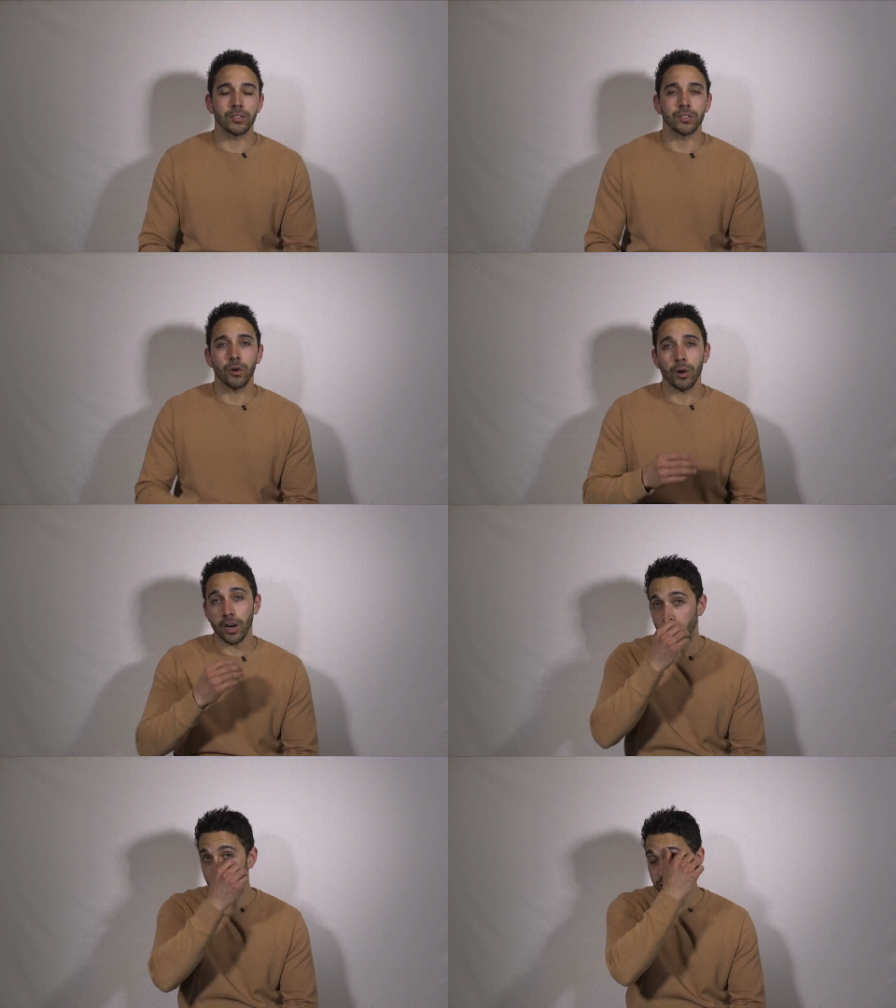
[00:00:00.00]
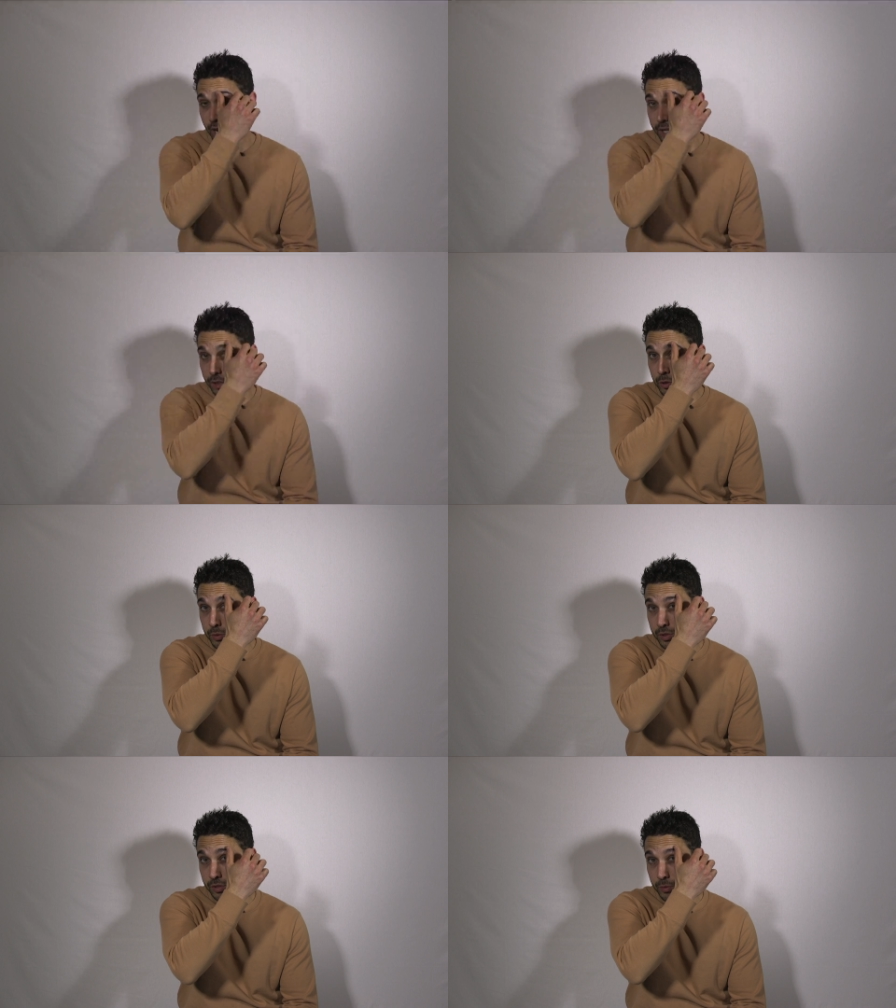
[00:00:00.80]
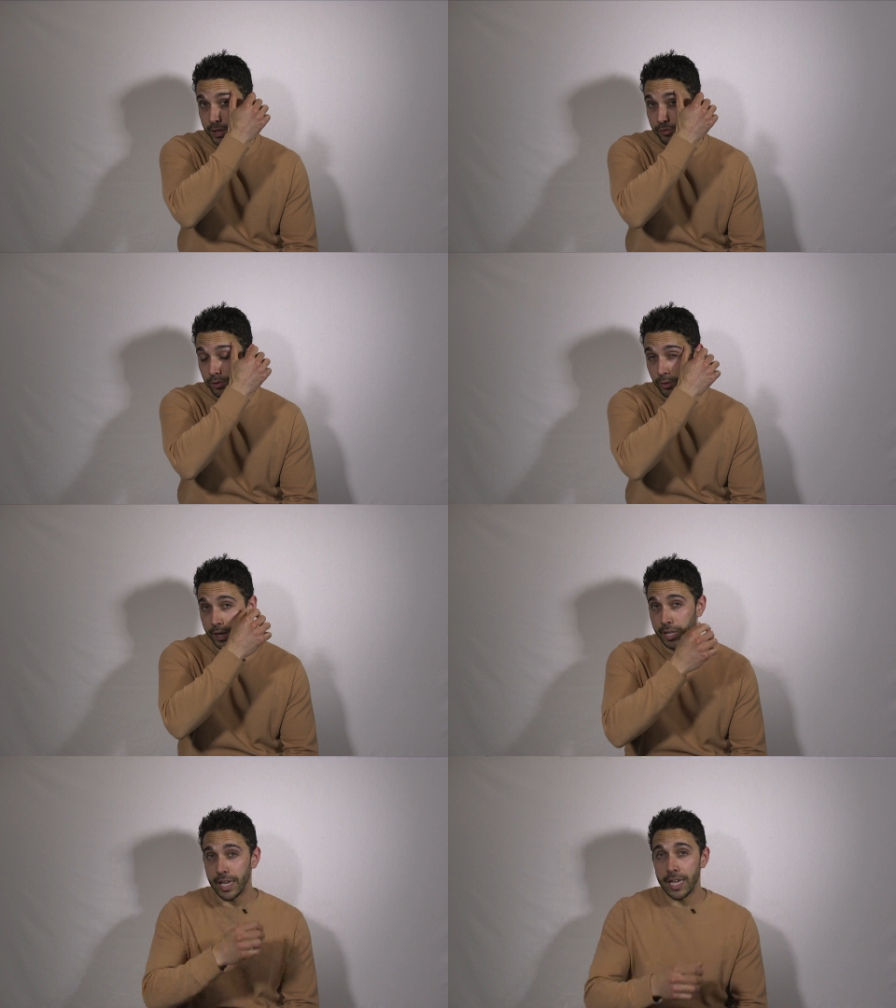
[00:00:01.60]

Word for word: So our contractor who was doing the flooring,